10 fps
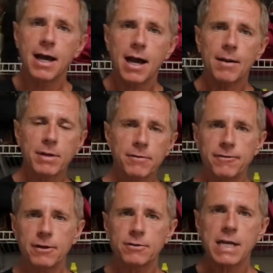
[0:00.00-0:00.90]
I'm
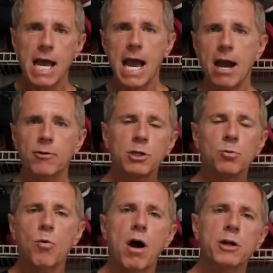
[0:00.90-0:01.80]
confused. How do you
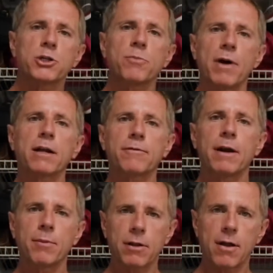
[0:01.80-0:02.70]
wash your
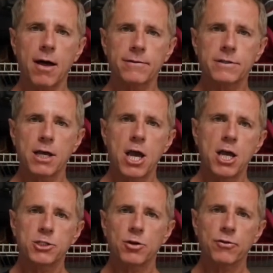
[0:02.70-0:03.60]
microfiber cloths?"
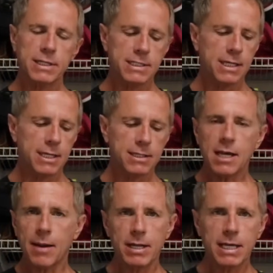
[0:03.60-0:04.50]
So this is,
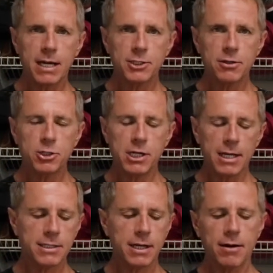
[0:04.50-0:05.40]
I'm going to cut to the
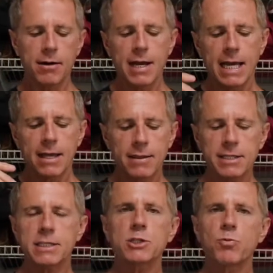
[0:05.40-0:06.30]
chase here.
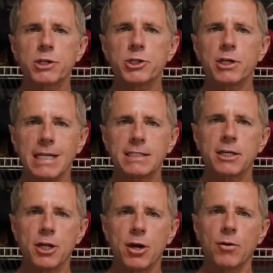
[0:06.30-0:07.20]
This is what you need to
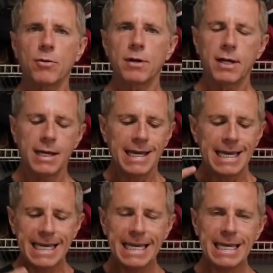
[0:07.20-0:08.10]
know.
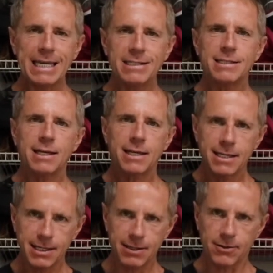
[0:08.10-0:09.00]
Heat
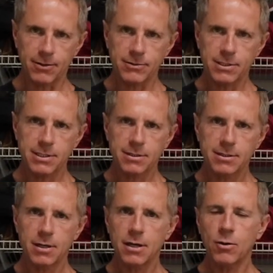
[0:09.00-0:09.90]
kills.
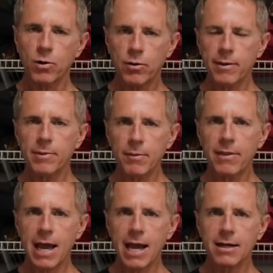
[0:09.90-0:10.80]
What do I mean by
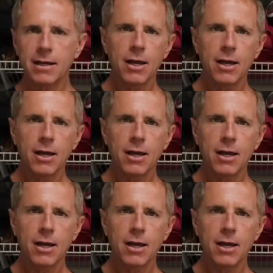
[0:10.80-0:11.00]
that?